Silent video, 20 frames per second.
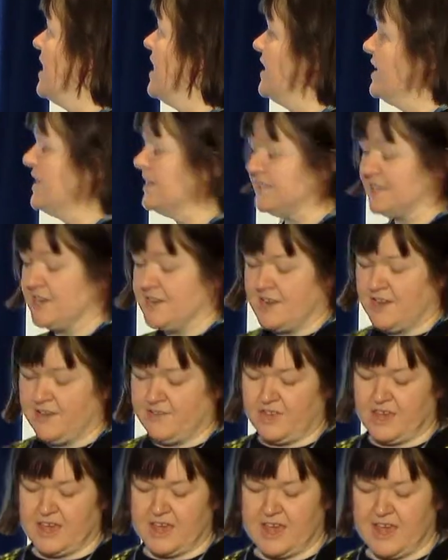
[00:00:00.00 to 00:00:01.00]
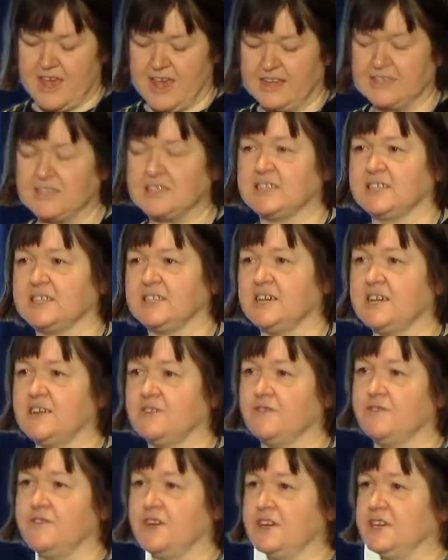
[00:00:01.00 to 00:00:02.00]
Here's another case
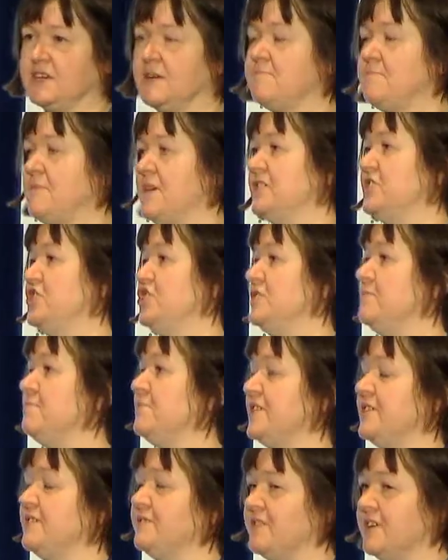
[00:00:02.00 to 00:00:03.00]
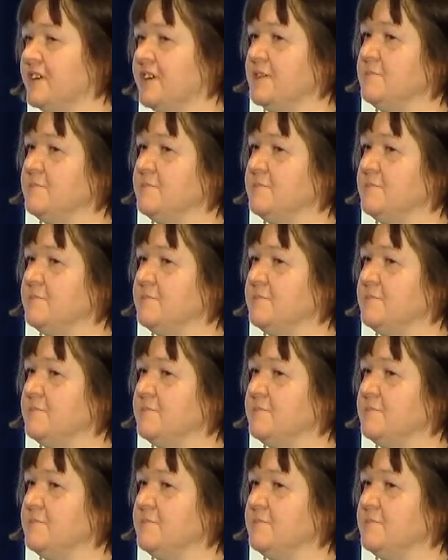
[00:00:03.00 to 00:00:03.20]
referred up by GP for